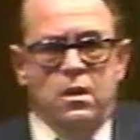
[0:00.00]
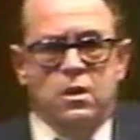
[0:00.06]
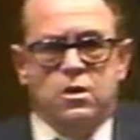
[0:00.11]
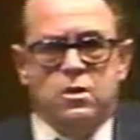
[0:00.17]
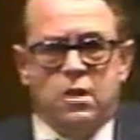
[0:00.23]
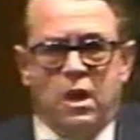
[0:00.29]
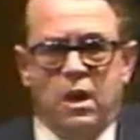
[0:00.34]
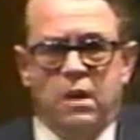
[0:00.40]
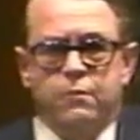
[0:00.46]

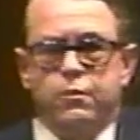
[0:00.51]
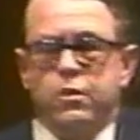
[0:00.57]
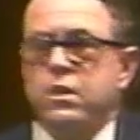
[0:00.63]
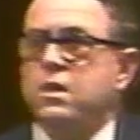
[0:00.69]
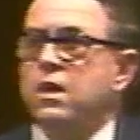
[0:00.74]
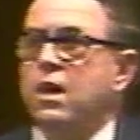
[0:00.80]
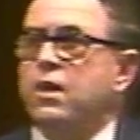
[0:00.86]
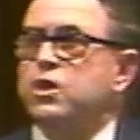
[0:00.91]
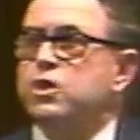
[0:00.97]
It's time
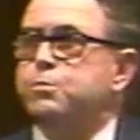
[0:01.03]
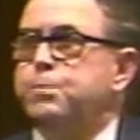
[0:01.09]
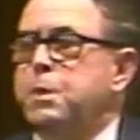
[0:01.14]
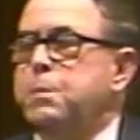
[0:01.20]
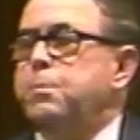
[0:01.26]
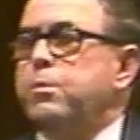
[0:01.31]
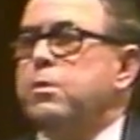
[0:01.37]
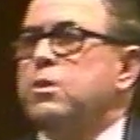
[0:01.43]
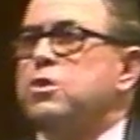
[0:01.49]
for God's
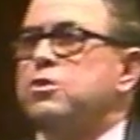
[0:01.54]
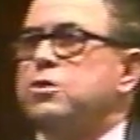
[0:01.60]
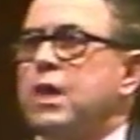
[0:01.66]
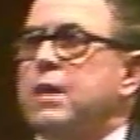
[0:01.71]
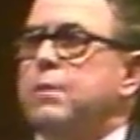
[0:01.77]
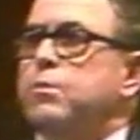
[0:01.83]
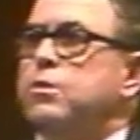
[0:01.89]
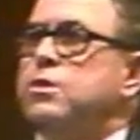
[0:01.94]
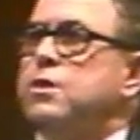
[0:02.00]
people to
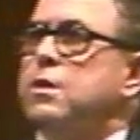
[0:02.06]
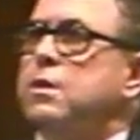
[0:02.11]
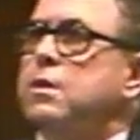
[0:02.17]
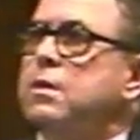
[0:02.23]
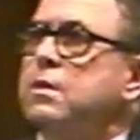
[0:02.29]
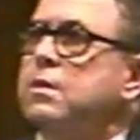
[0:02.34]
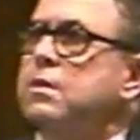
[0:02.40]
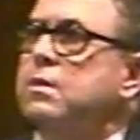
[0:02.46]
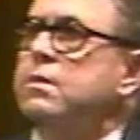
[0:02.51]
say with the
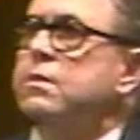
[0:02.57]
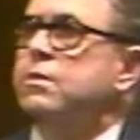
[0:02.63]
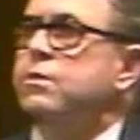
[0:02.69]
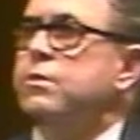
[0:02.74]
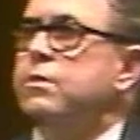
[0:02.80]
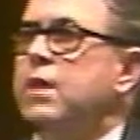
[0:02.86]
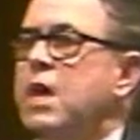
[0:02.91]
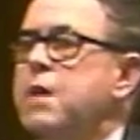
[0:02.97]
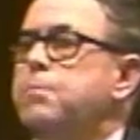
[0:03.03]

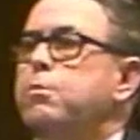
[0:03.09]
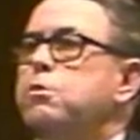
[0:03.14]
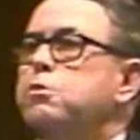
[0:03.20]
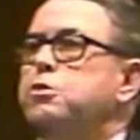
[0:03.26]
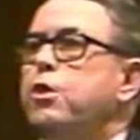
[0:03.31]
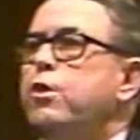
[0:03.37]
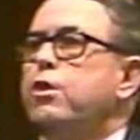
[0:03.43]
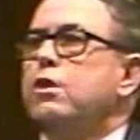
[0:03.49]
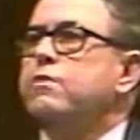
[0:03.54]
Hebrew
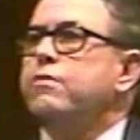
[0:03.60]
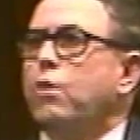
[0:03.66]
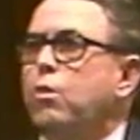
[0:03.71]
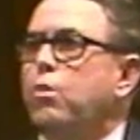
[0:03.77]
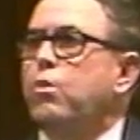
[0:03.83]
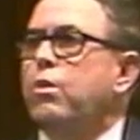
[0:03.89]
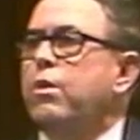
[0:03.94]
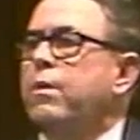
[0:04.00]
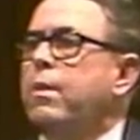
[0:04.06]
children of
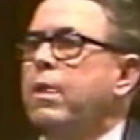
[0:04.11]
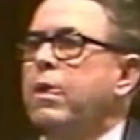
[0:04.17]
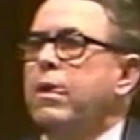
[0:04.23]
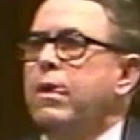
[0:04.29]
old,